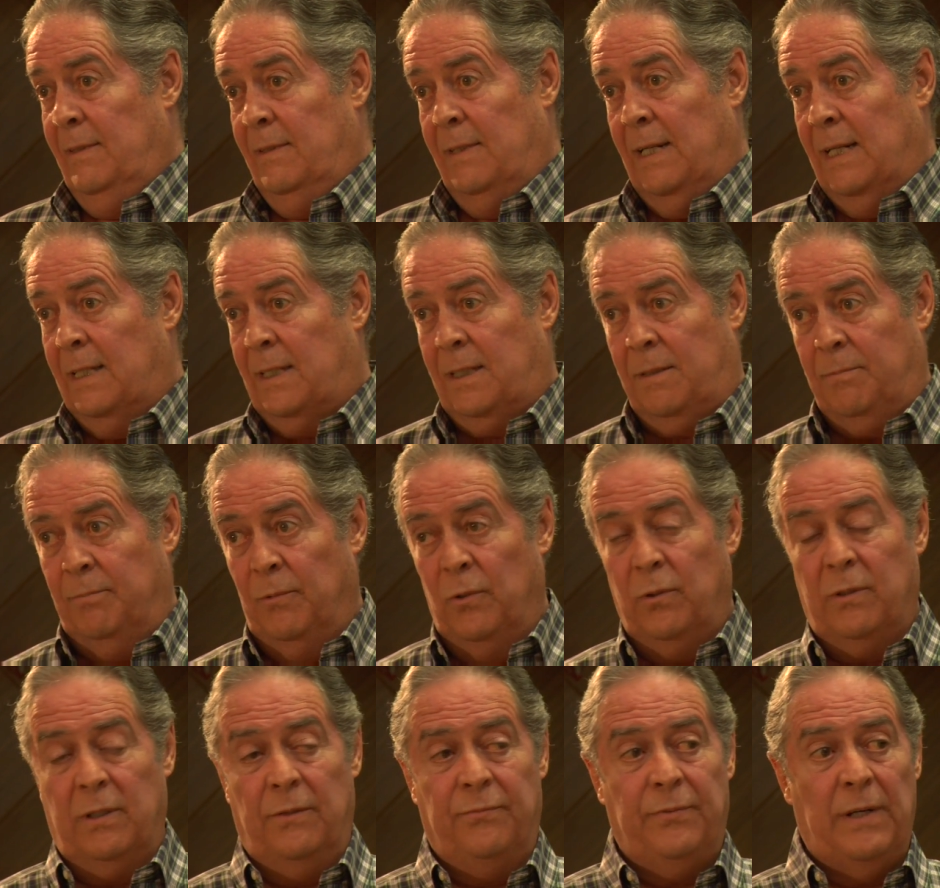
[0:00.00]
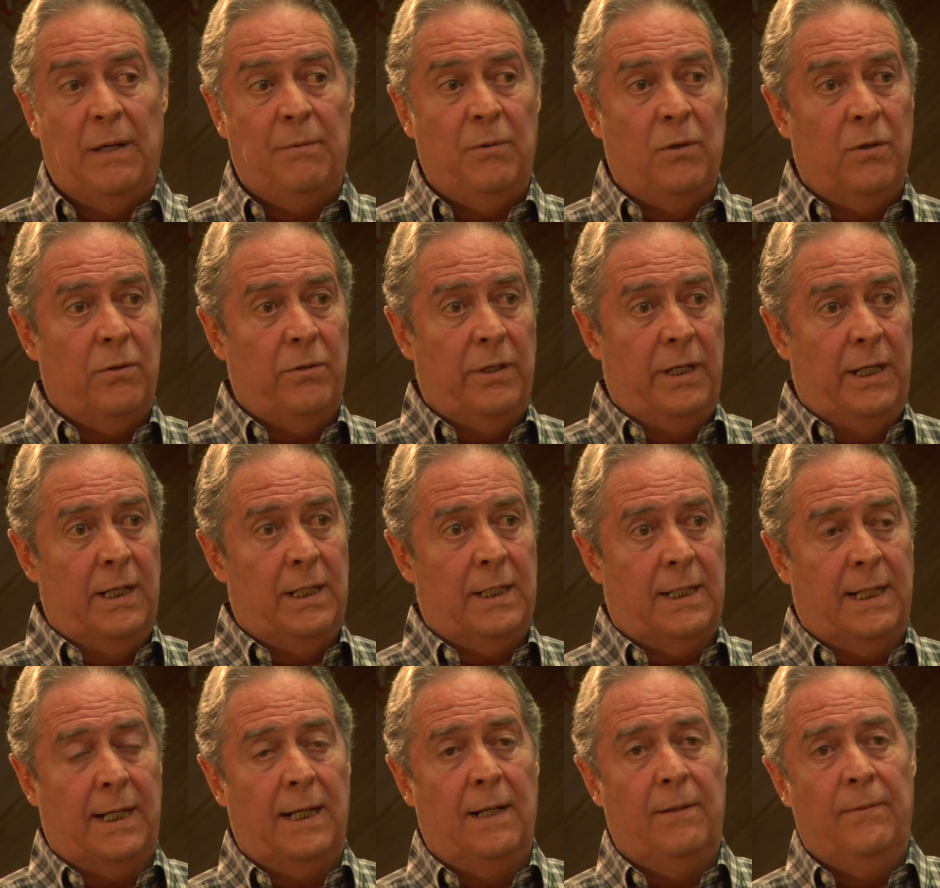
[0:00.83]
That's more than 500
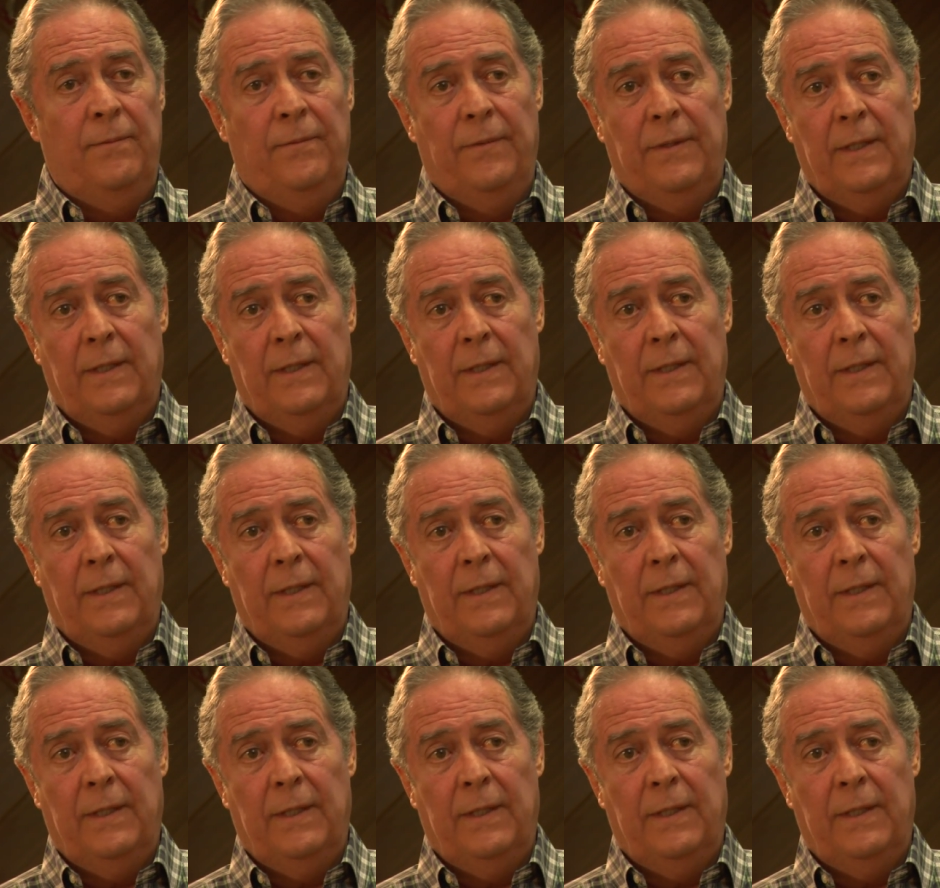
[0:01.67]
years ago.